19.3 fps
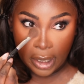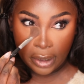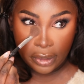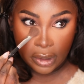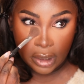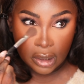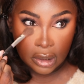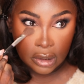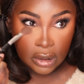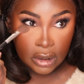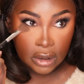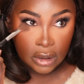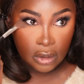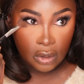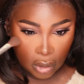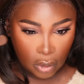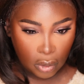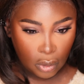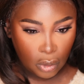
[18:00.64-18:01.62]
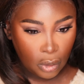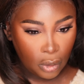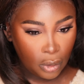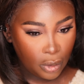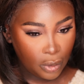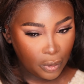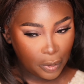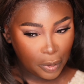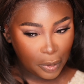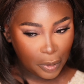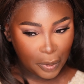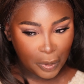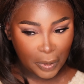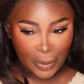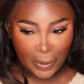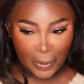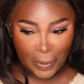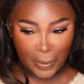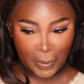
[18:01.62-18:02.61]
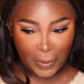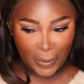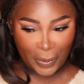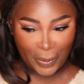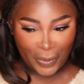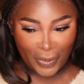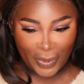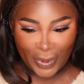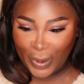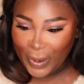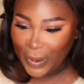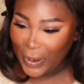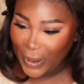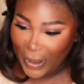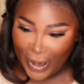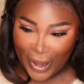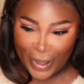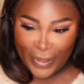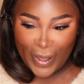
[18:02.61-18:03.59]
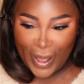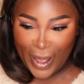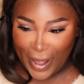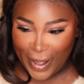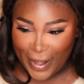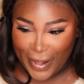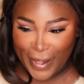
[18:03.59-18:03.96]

like this. Oh, I like that.